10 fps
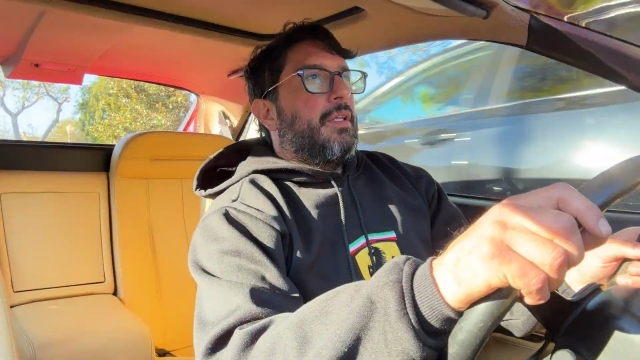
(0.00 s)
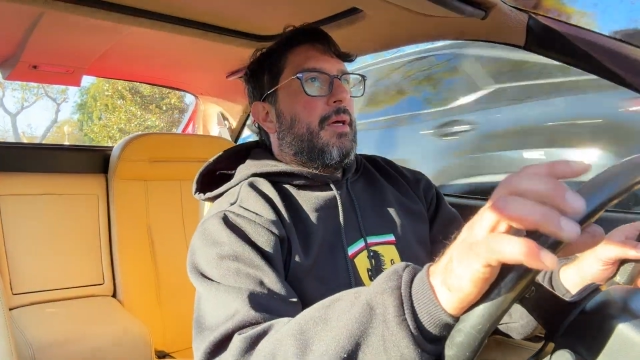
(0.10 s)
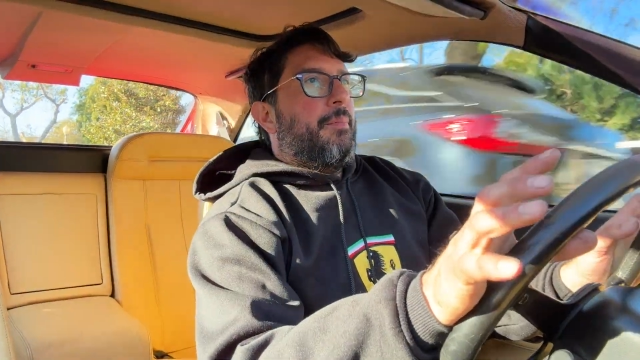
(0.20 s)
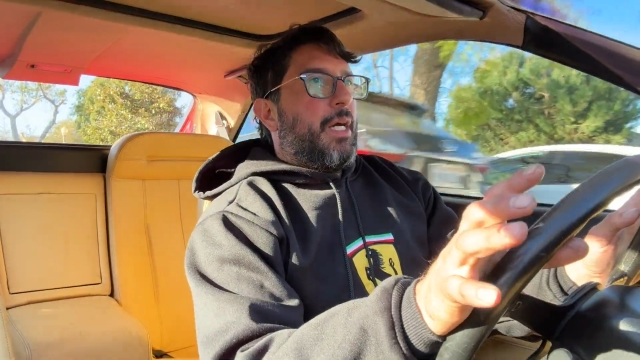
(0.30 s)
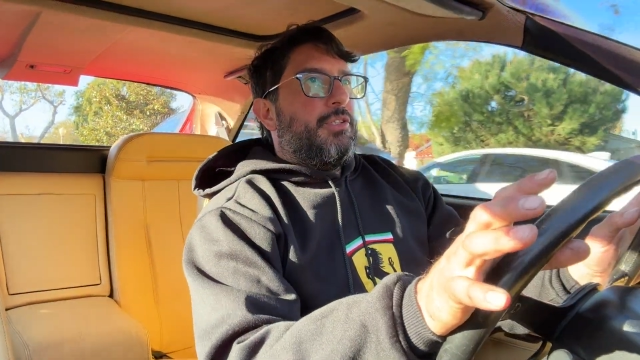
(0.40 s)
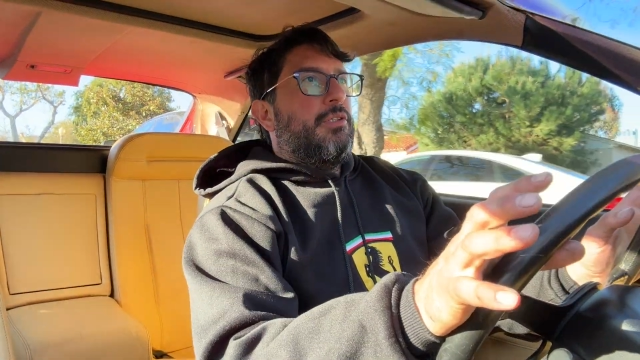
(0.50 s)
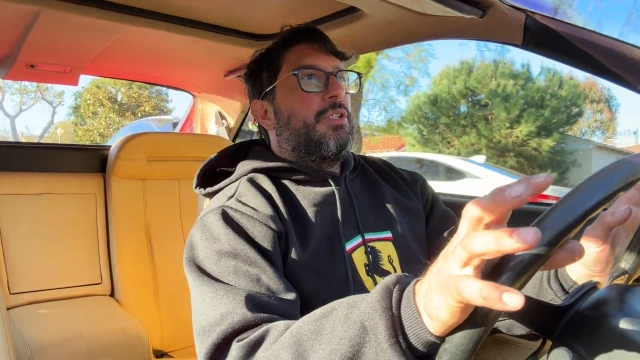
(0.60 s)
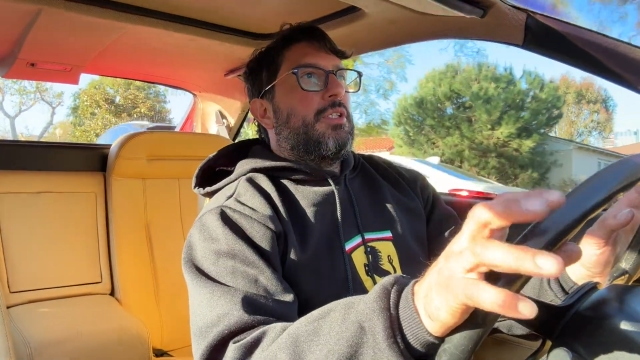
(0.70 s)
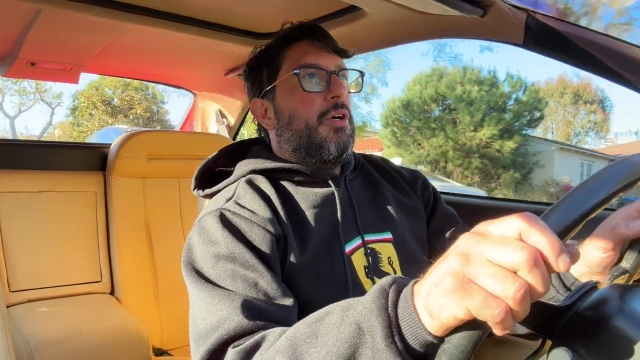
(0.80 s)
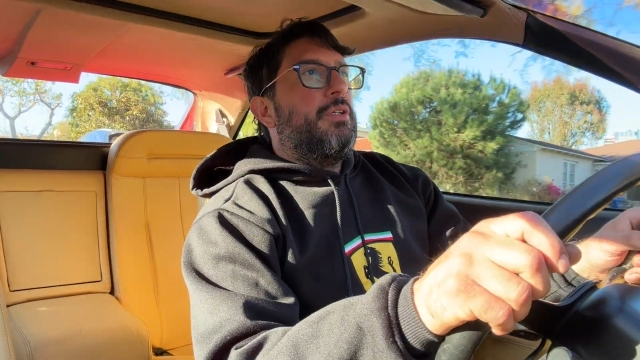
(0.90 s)
that, mind you,
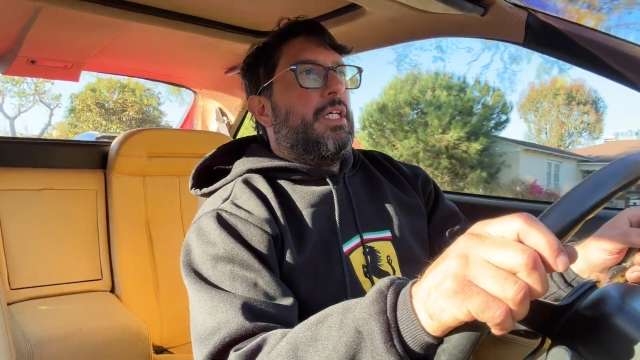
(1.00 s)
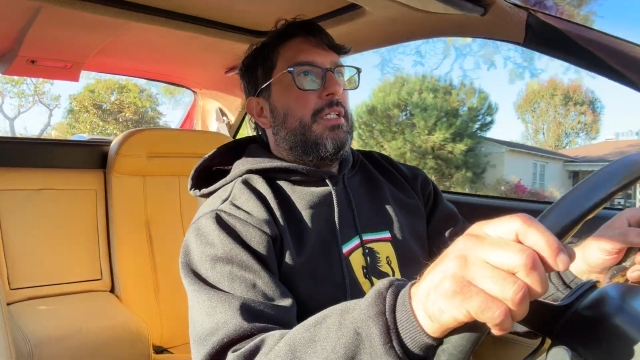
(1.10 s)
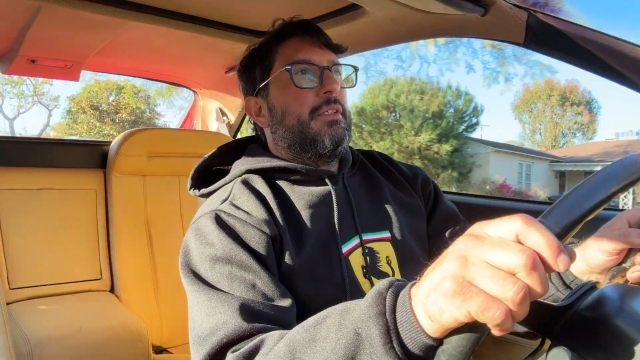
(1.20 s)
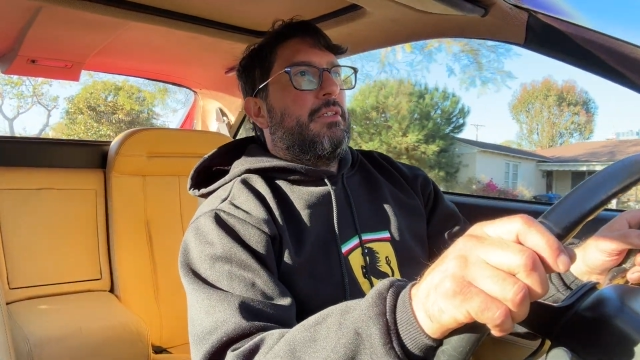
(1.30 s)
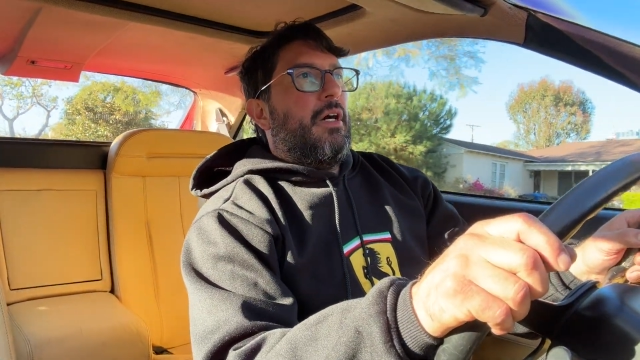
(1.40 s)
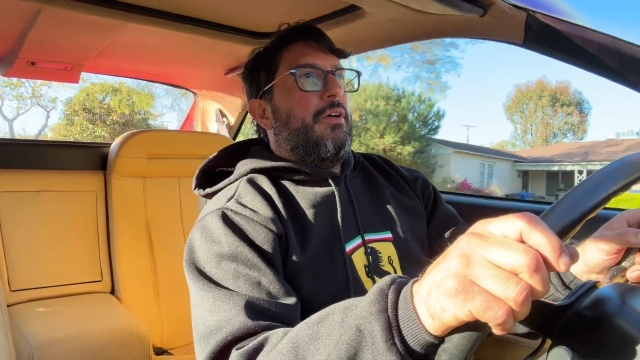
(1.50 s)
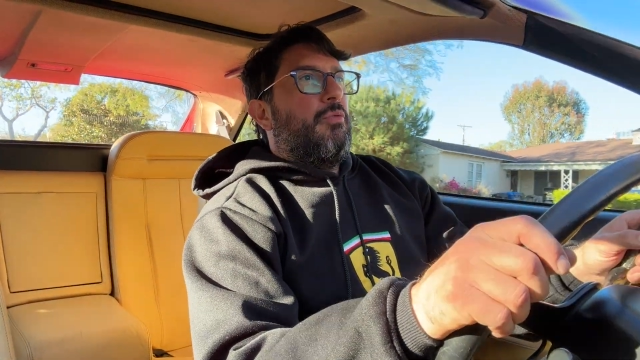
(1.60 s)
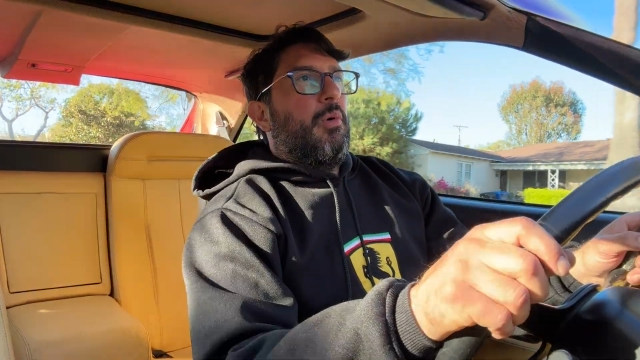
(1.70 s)
still needs a ton of